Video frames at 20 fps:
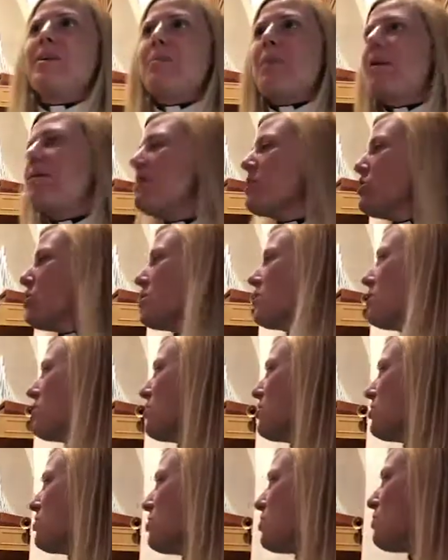Maybe
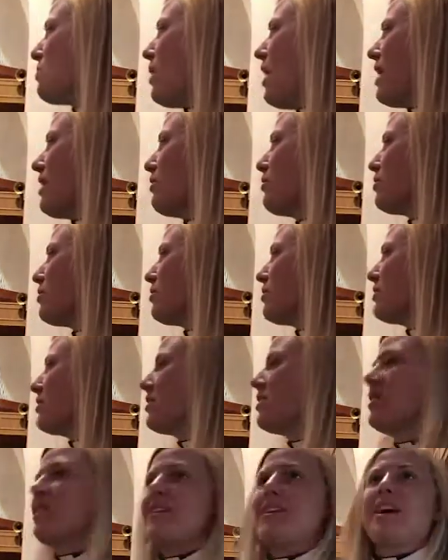Jesus will just wave,
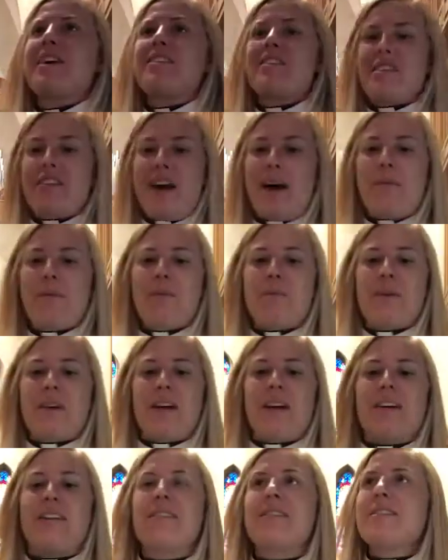and then that would be
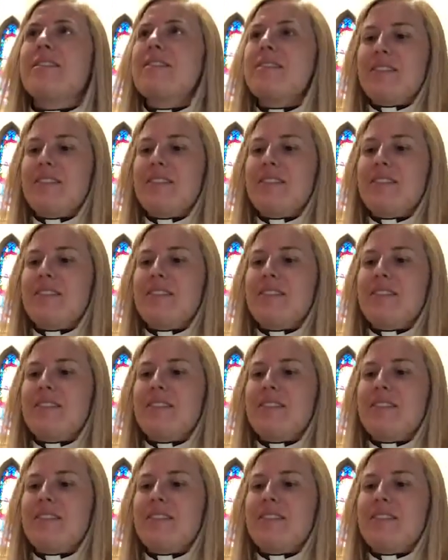it.